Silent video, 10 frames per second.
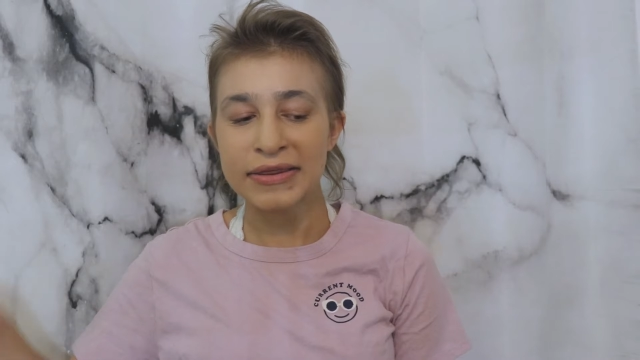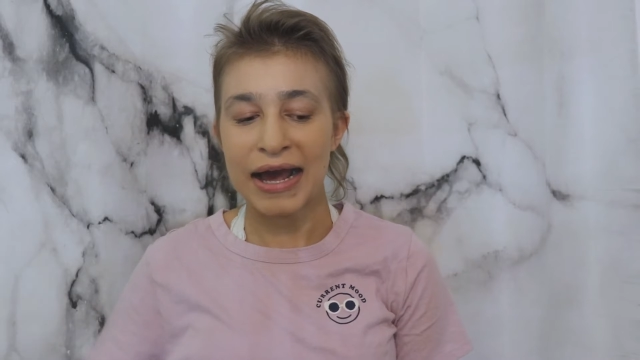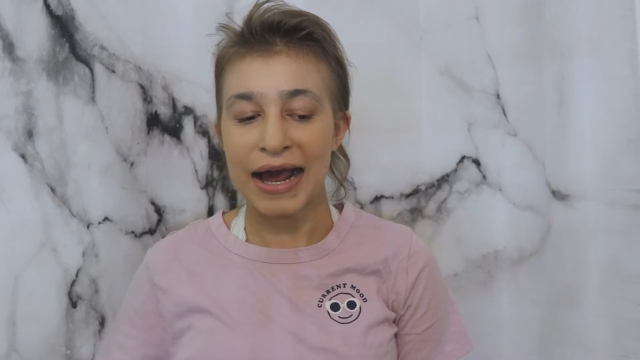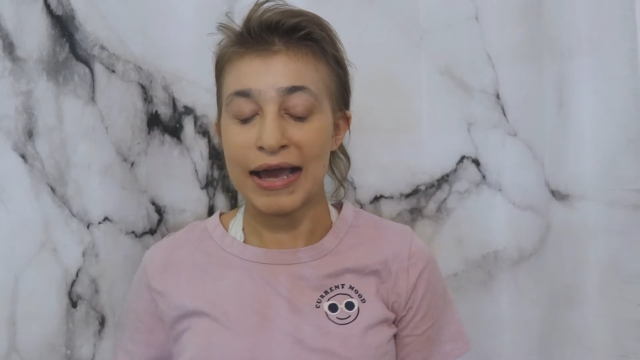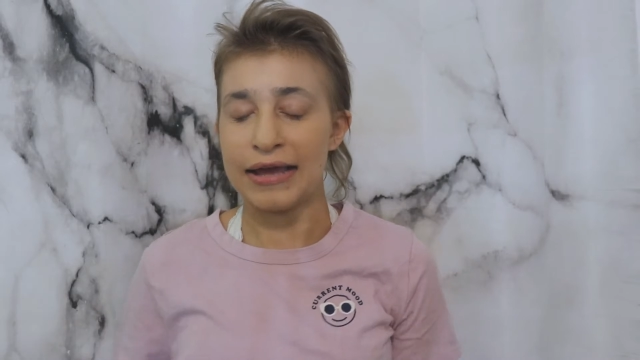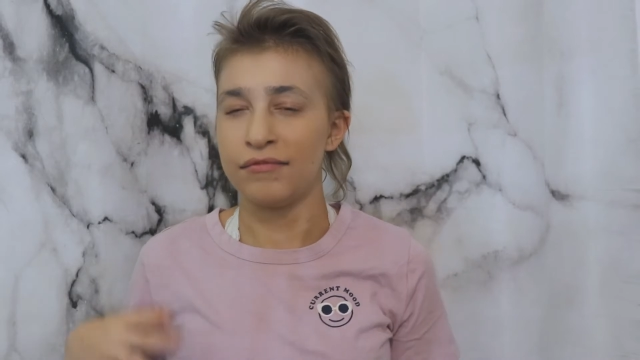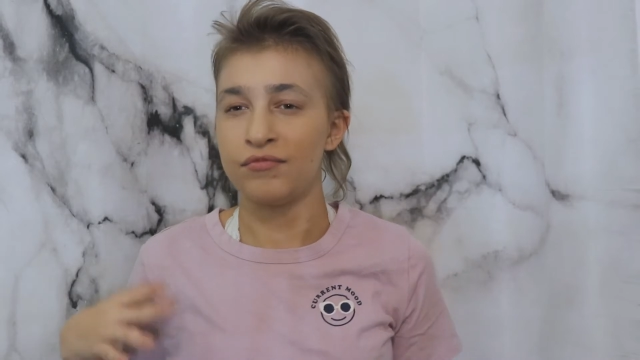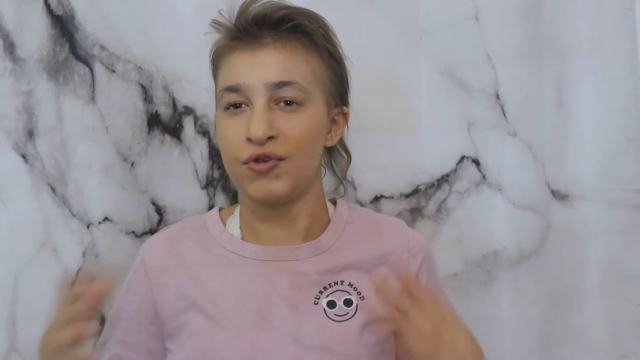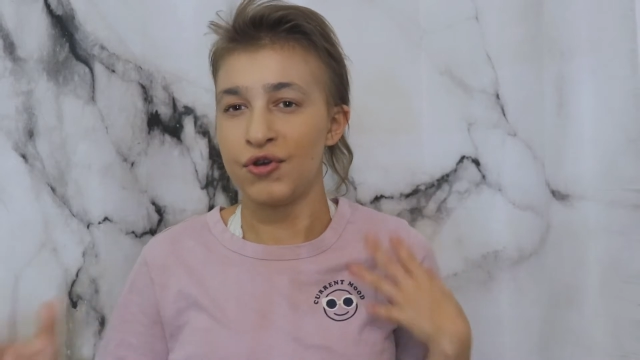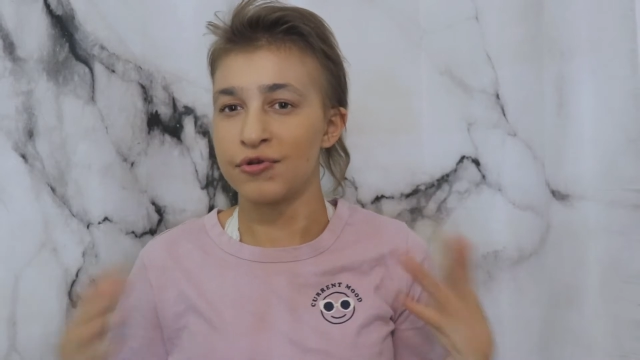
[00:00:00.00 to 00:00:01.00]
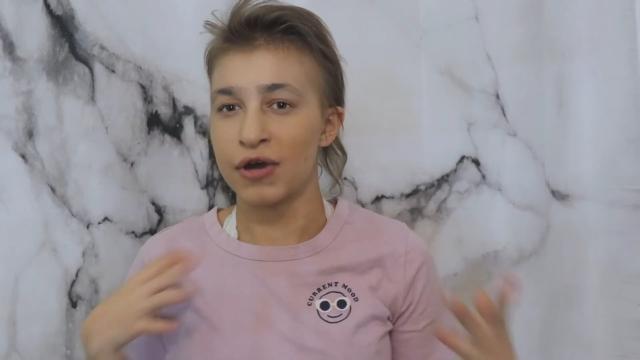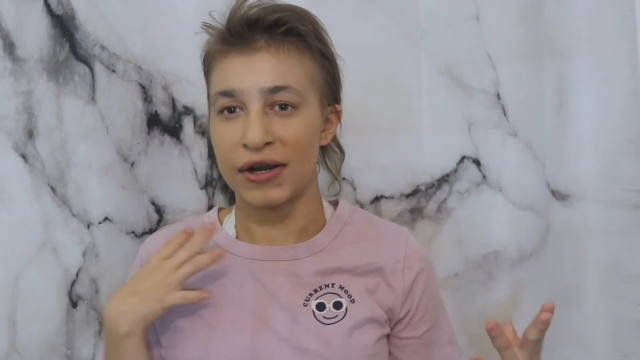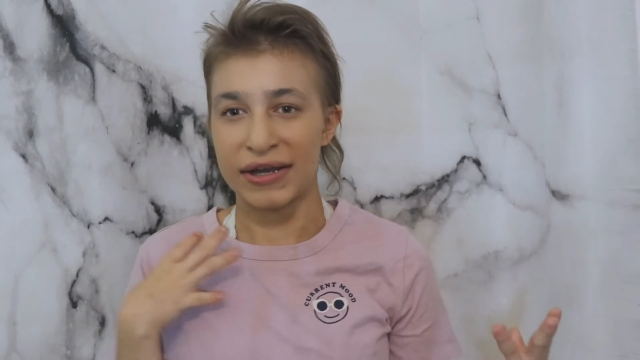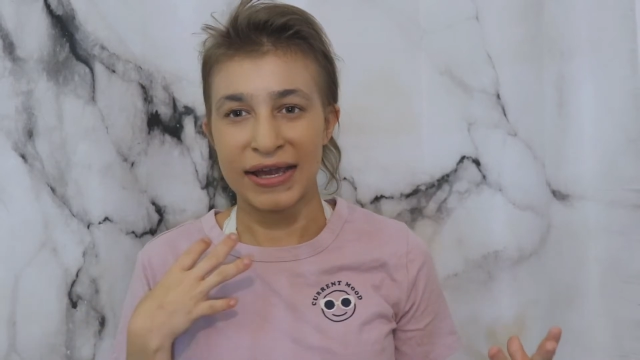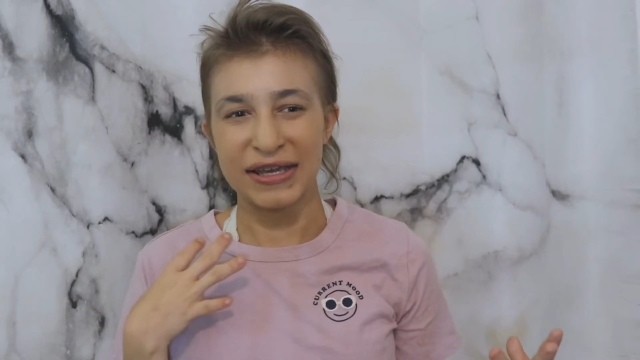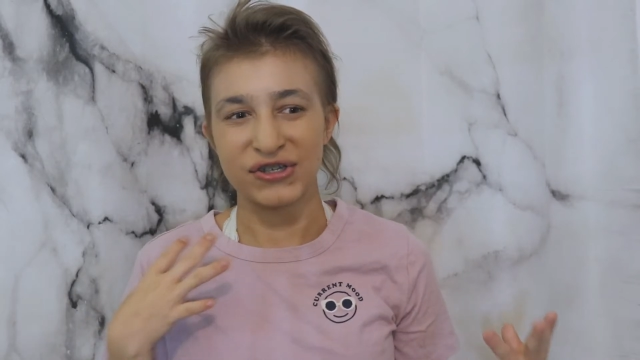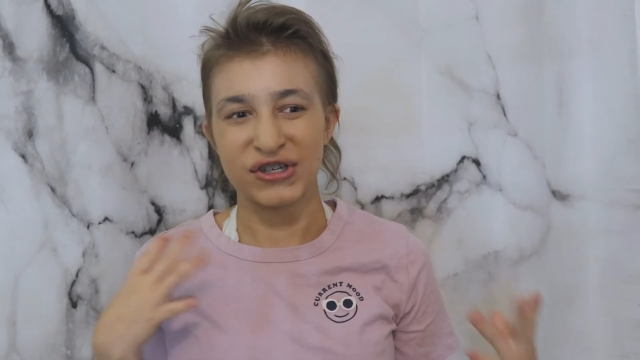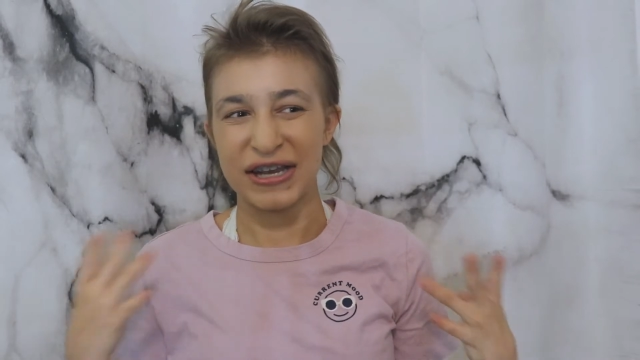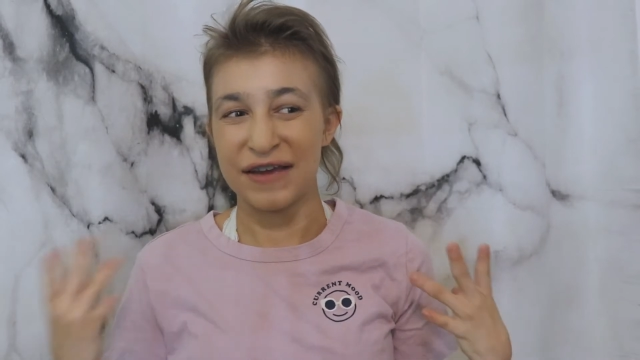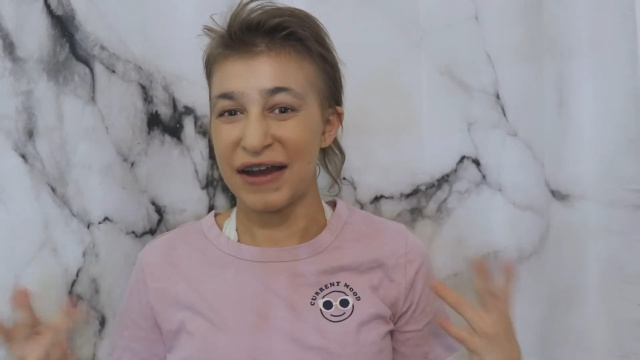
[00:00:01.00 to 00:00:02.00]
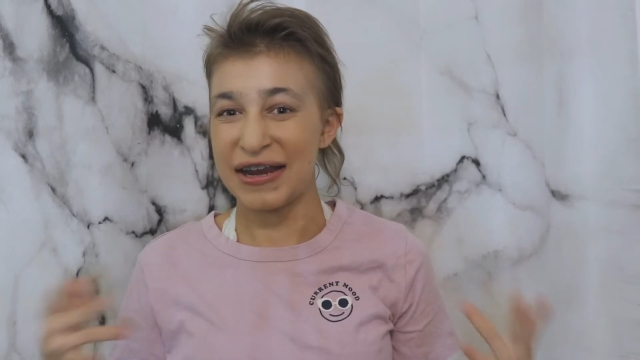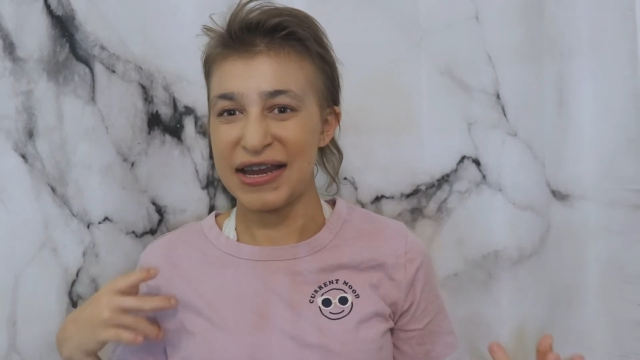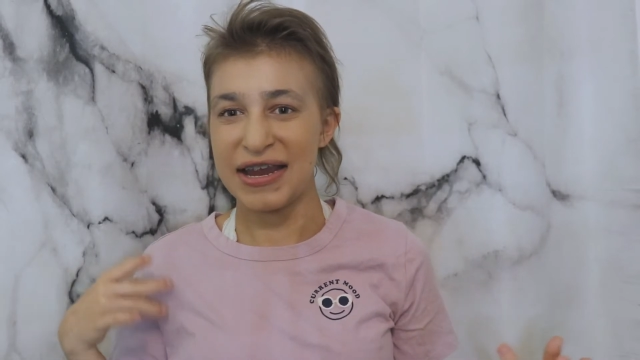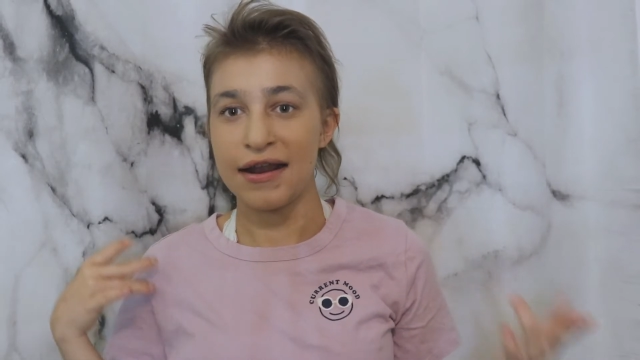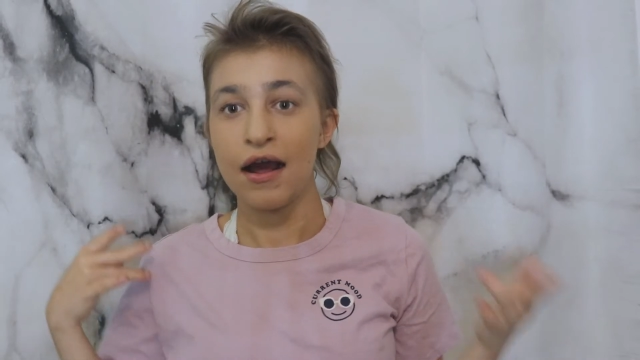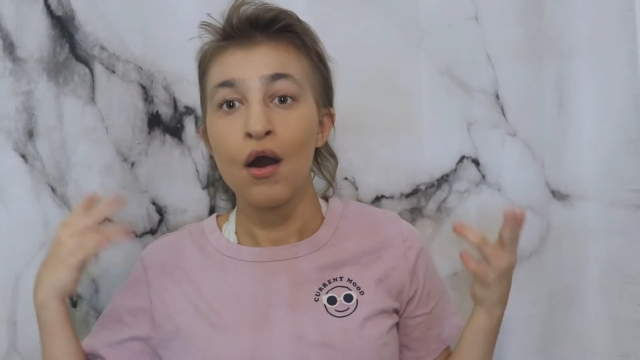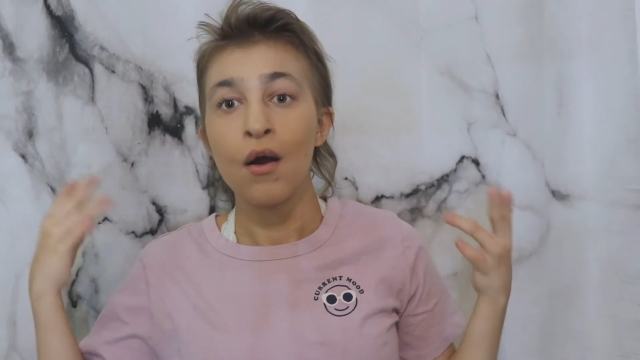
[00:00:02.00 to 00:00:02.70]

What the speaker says: that I use on occasion if I need